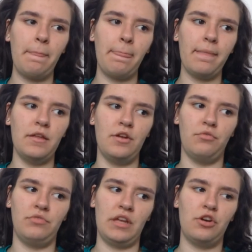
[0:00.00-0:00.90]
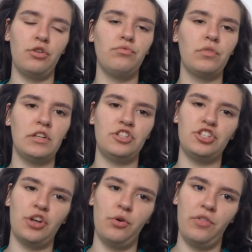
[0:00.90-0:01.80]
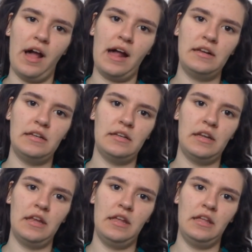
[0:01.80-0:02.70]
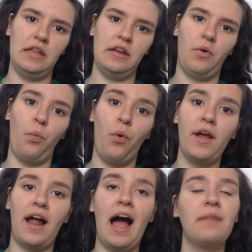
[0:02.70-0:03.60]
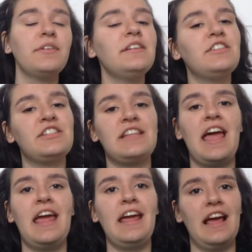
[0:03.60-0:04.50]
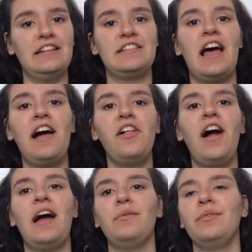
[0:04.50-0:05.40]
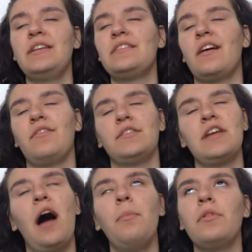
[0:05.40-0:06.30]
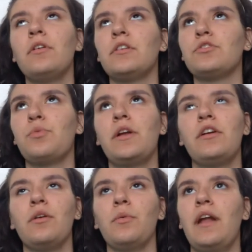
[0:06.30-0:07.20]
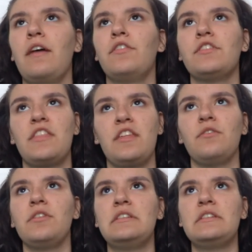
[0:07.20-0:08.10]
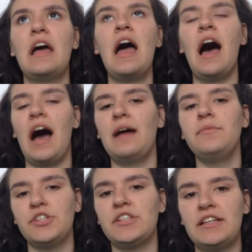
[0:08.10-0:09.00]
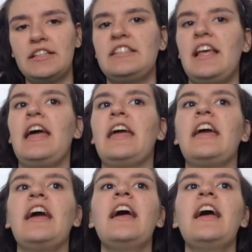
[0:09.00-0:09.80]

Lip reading: they couldn't really show that in what I'm gonna just say, until I read stuff on Tumblr or Twitter or whatever theories. I'm just gonna say